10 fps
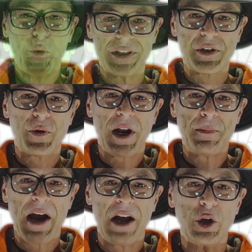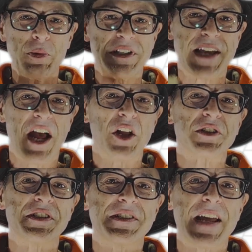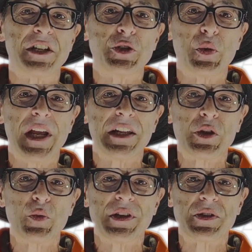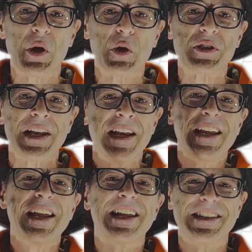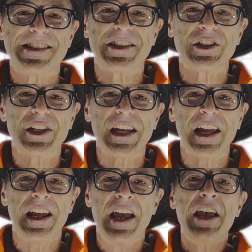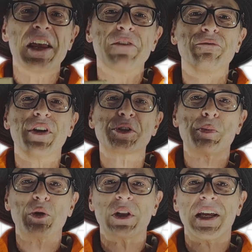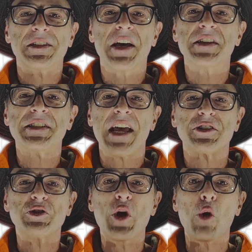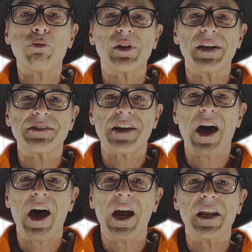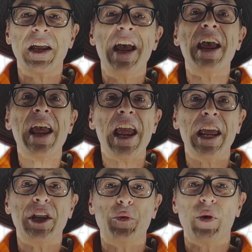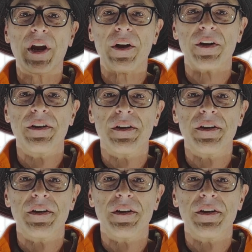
What's great about Lumetallix is that you get the results instantly. Invisible lead dust has no place to hide anywhere.